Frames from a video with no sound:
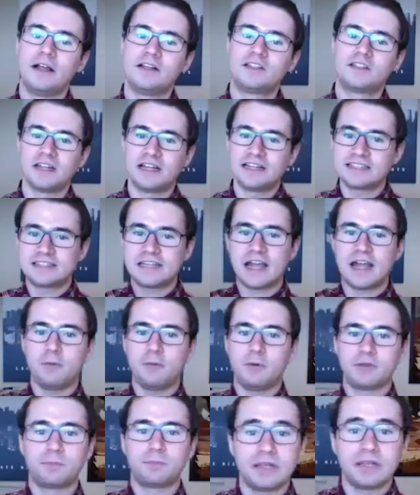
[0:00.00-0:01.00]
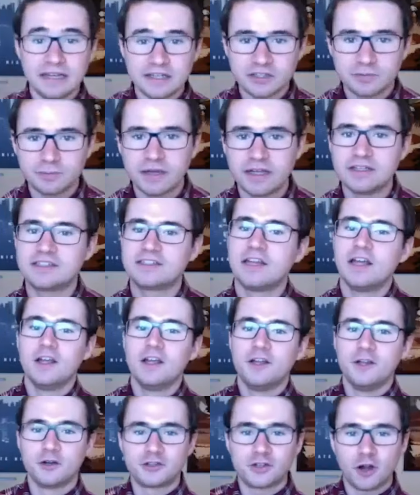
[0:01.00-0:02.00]
So let's say with placements,
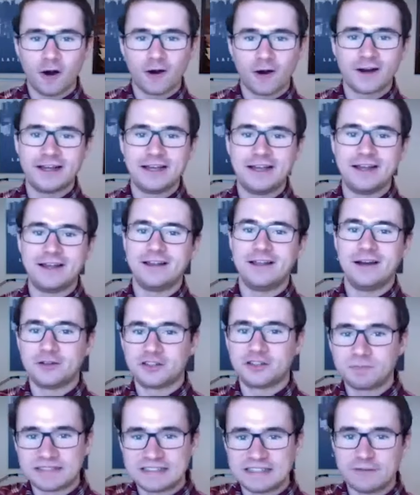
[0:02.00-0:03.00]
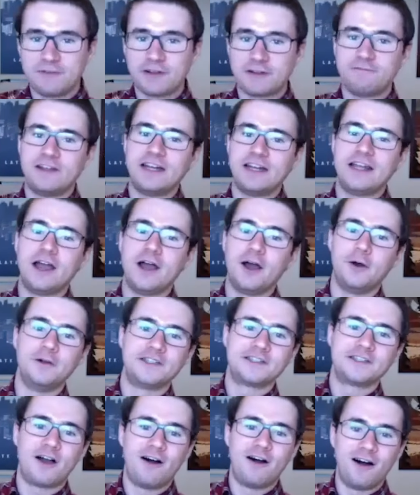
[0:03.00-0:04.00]
you're targeting, you know, specific videos
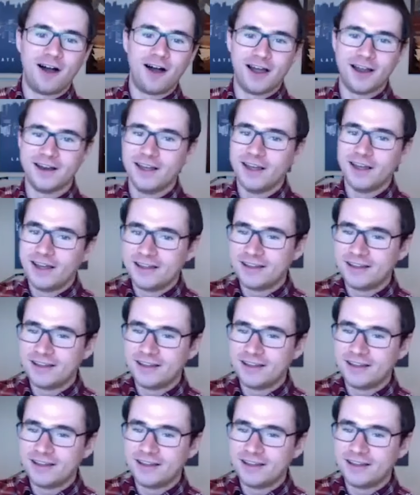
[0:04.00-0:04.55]
on,